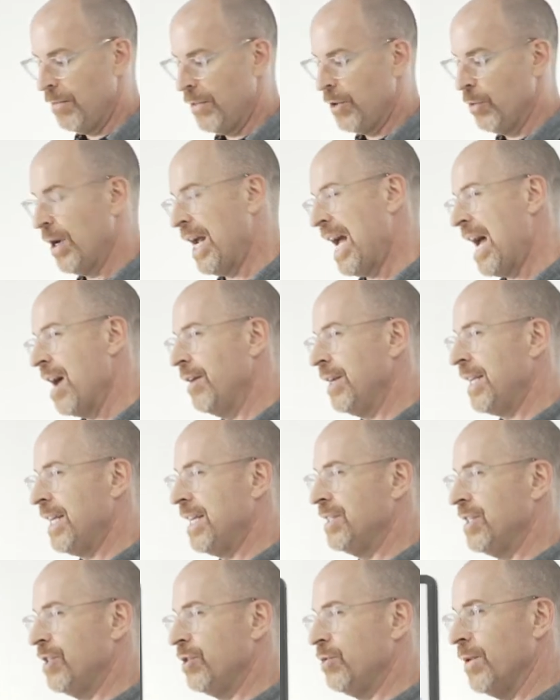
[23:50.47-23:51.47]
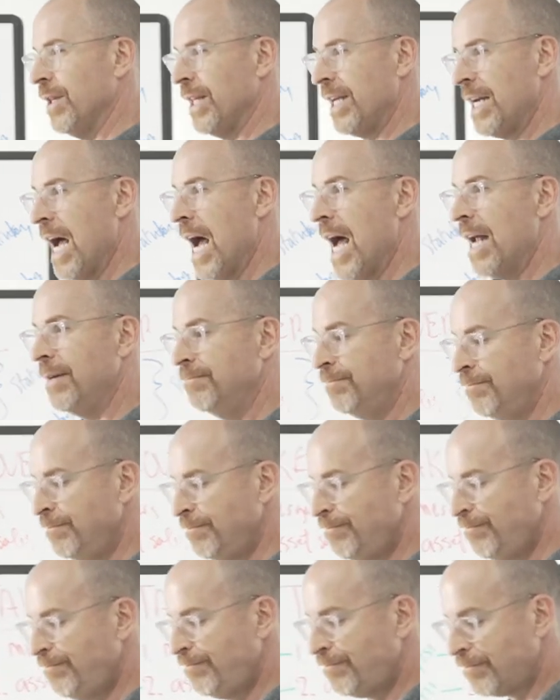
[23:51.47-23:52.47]
the reality is it's really not.
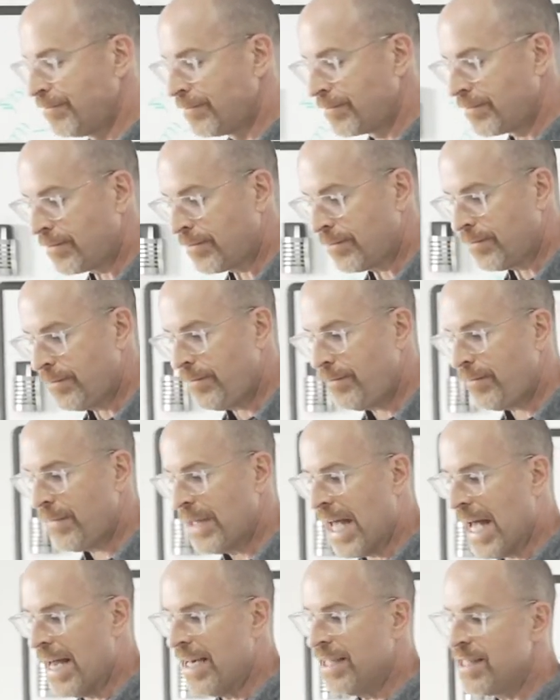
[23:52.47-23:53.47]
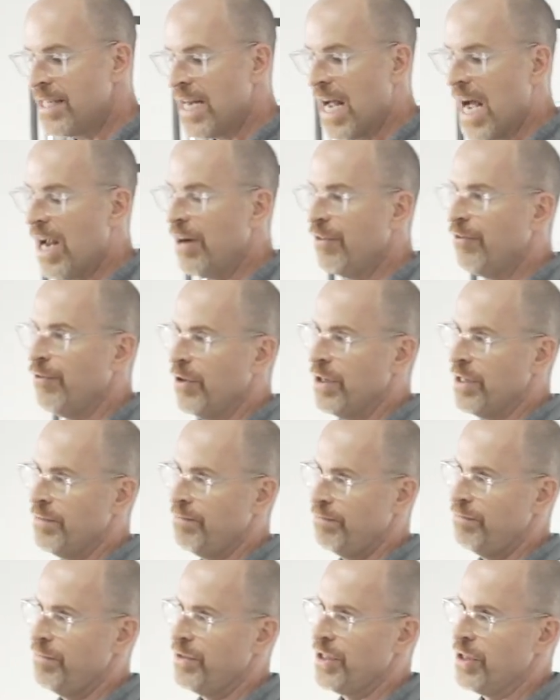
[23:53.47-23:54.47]
And it's not for a
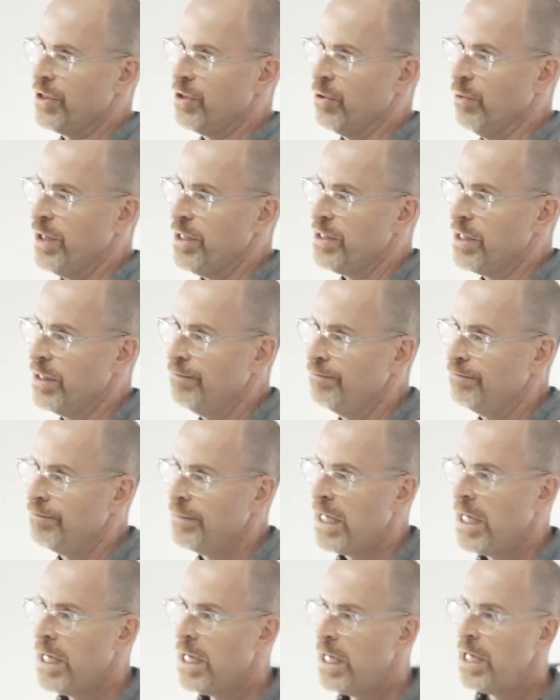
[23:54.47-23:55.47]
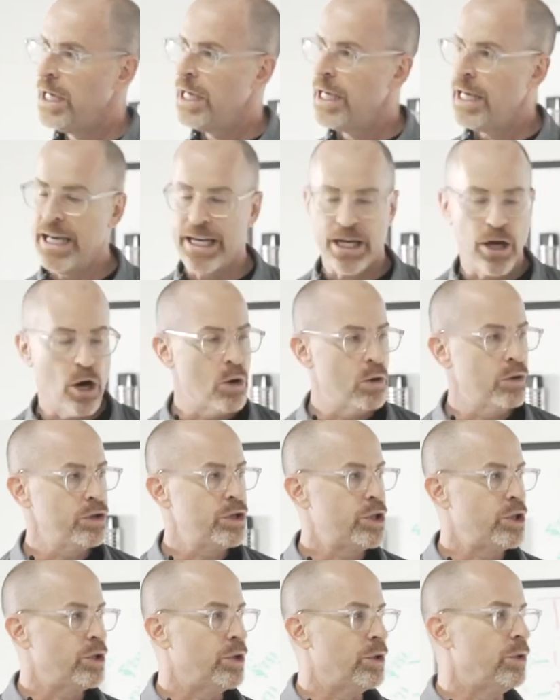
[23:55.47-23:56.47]
sister reason. It goes
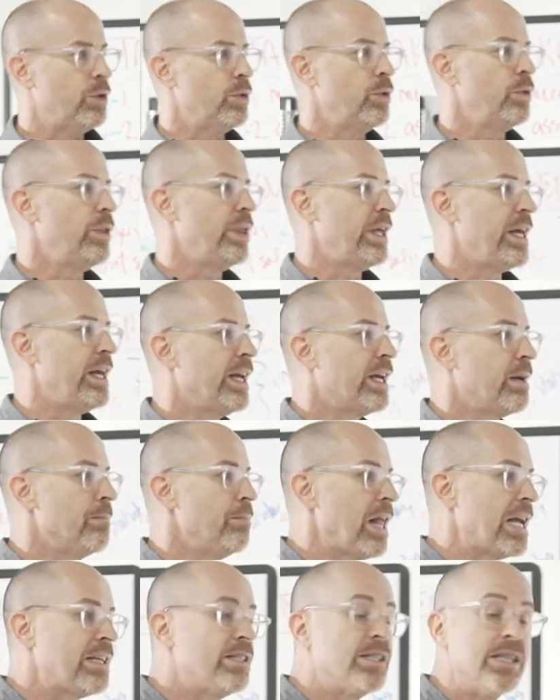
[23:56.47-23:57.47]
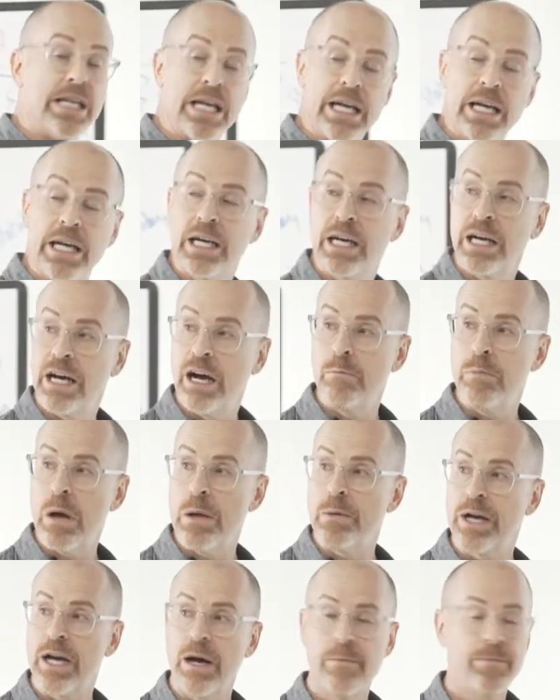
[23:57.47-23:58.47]
to the complexity of
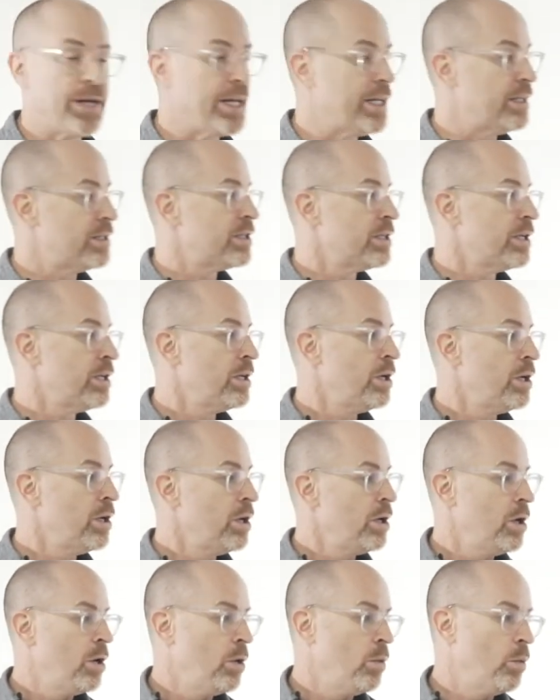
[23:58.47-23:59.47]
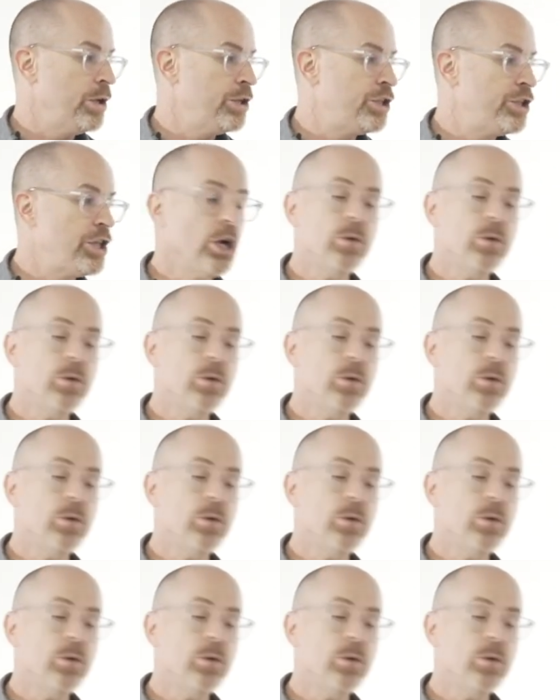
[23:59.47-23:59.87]
public companies. With share